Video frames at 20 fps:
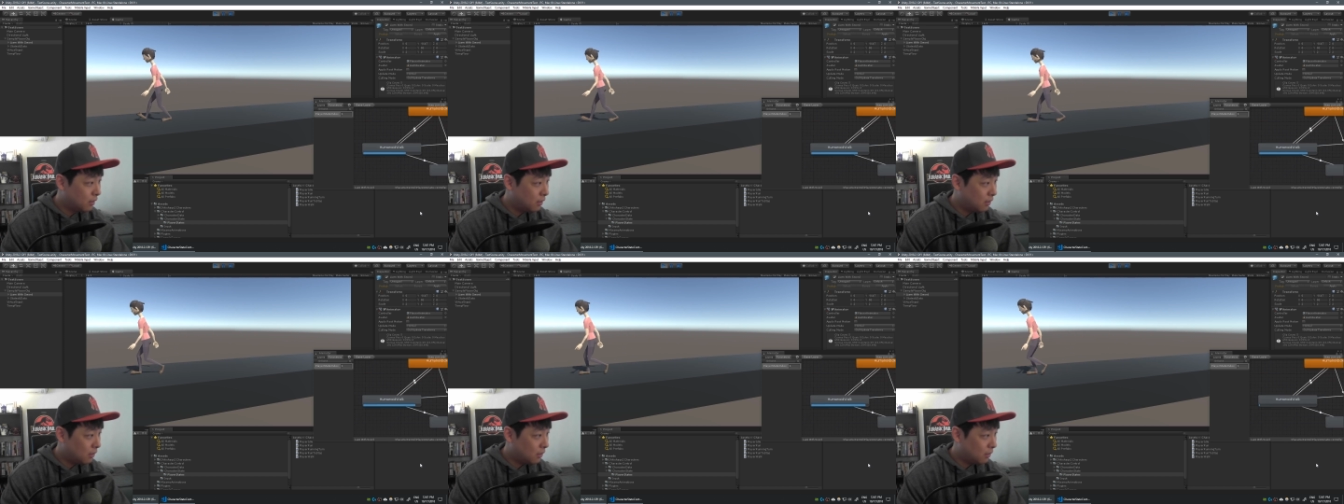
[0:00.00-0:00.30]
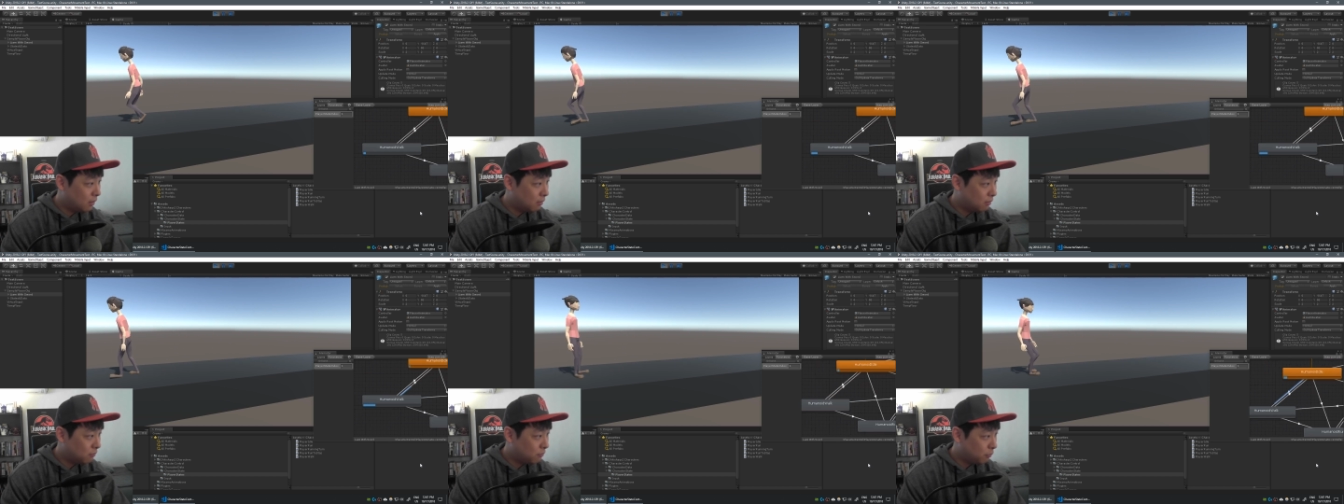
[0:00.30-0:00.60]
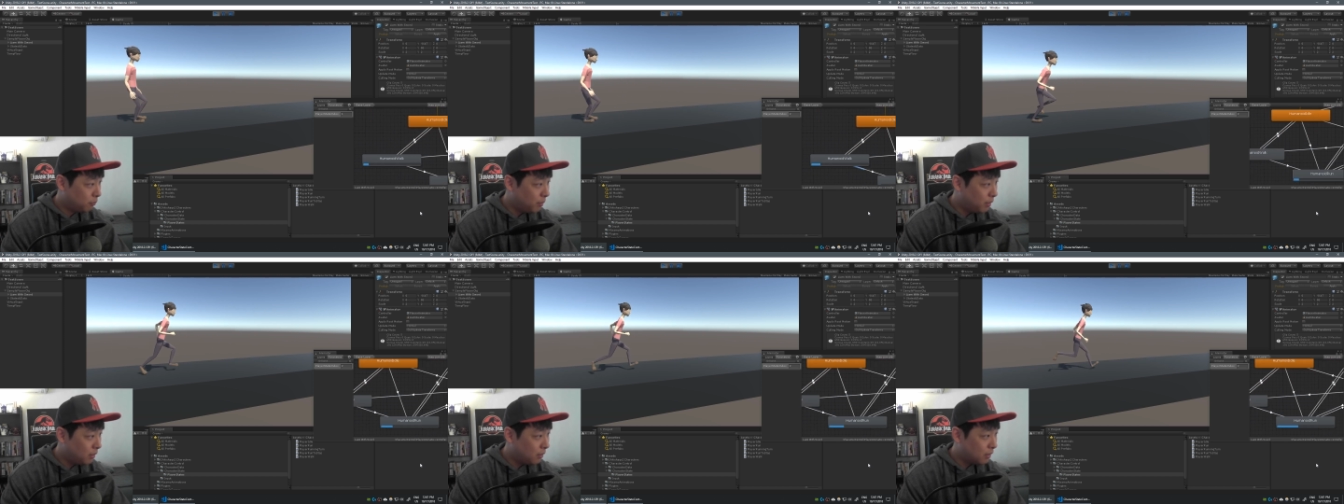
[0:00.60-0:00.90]
Uh,
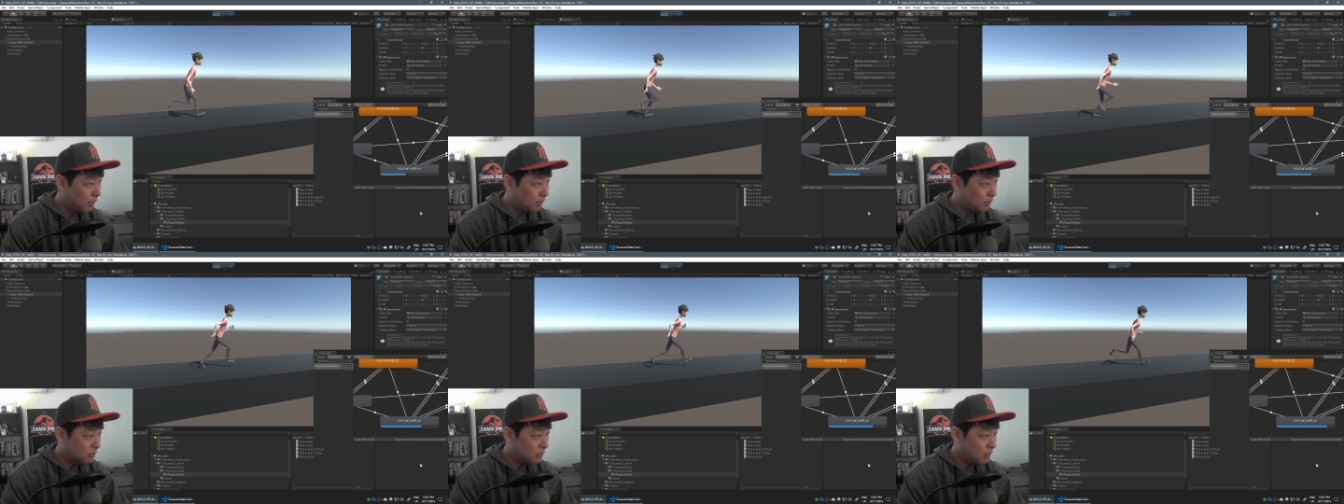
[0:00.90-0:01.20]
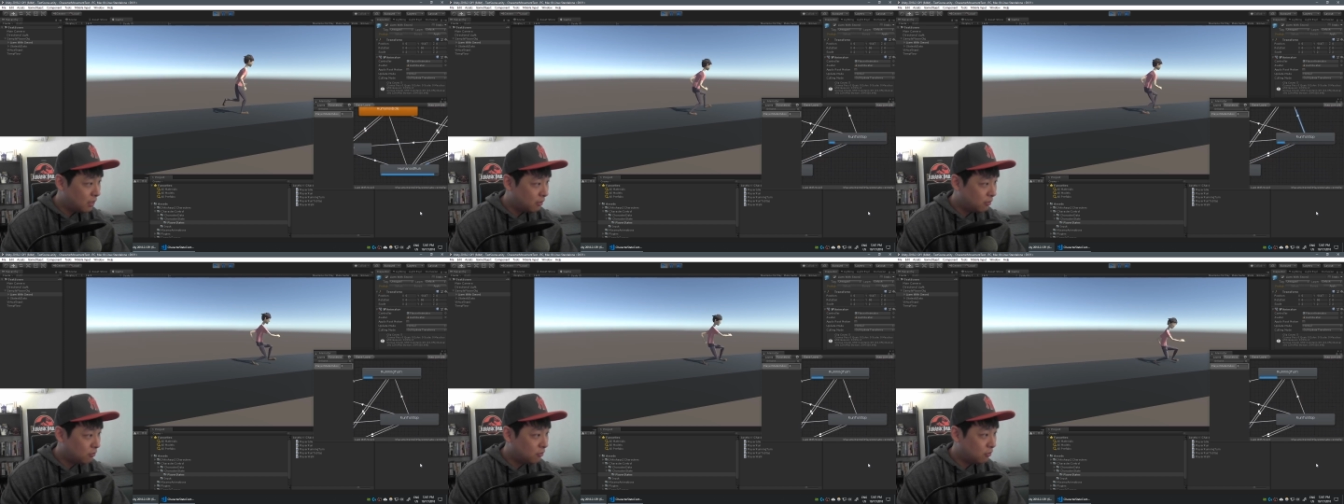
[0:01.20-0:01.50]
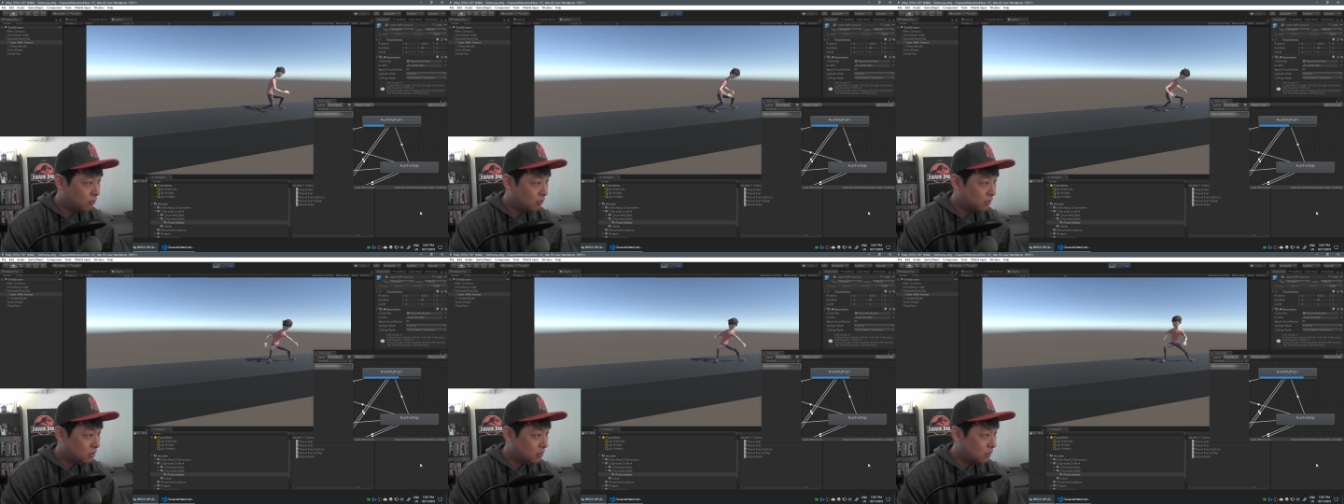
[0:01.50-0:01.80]
for me, I just like to
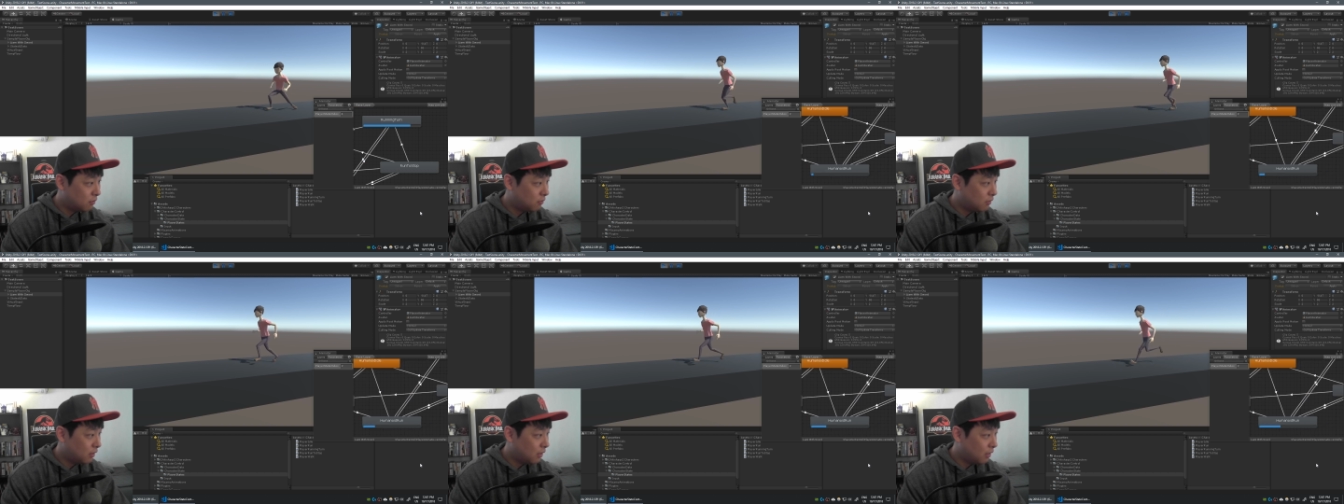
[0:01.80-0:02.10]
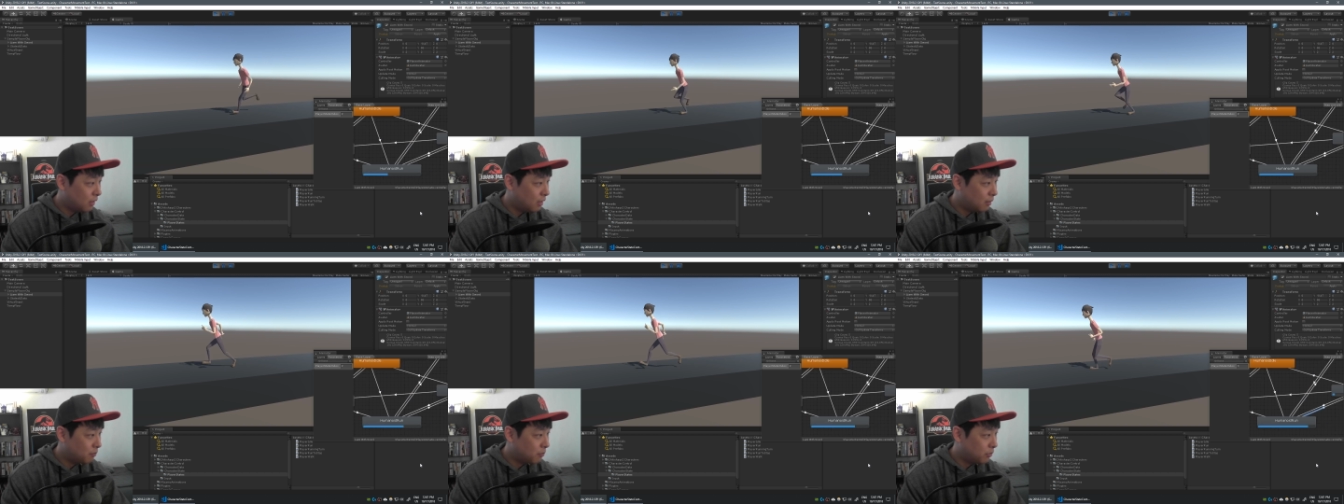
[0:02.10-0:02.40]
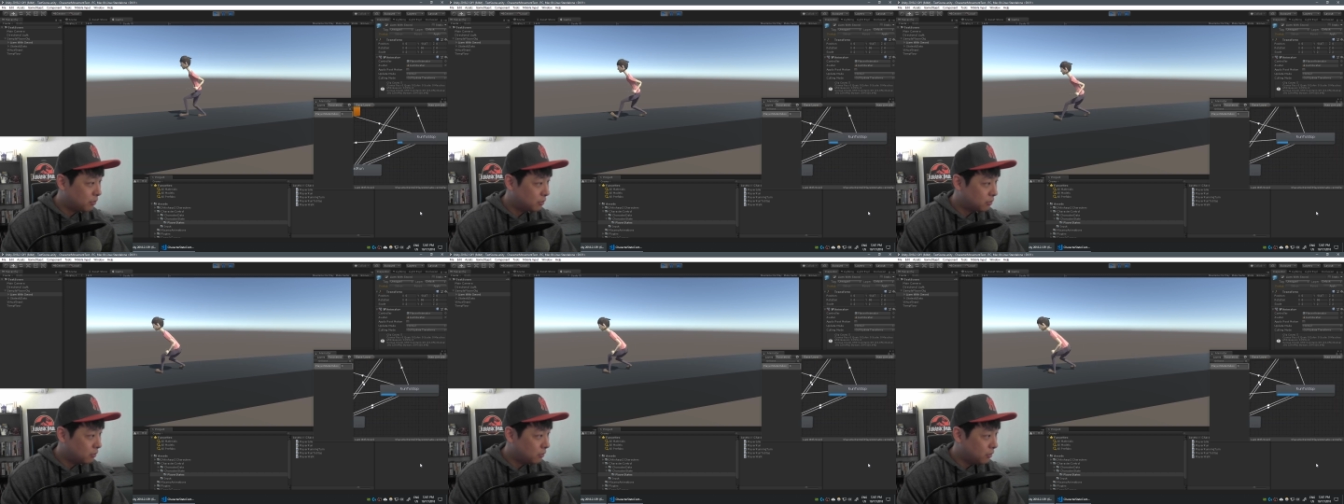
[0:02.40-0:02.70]
do the stuff that I like
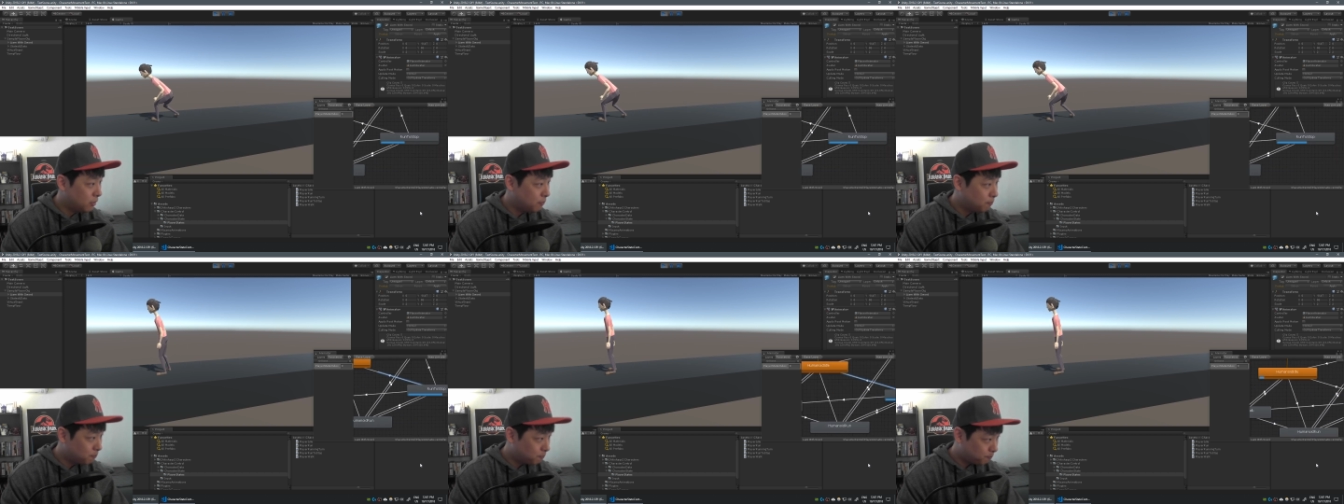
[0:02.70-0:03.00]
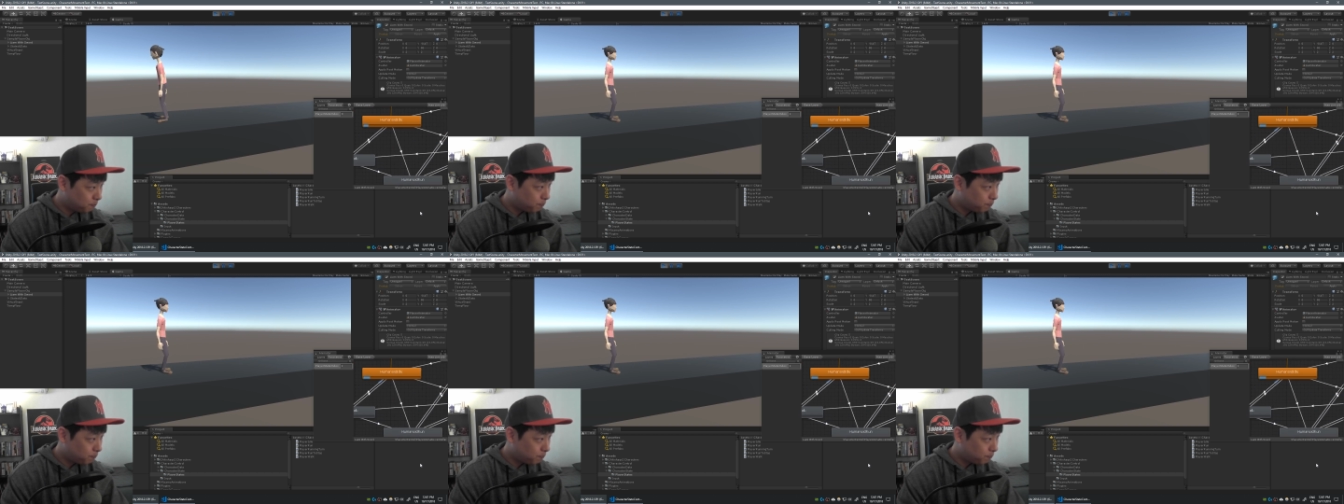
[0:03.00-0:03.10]
personally,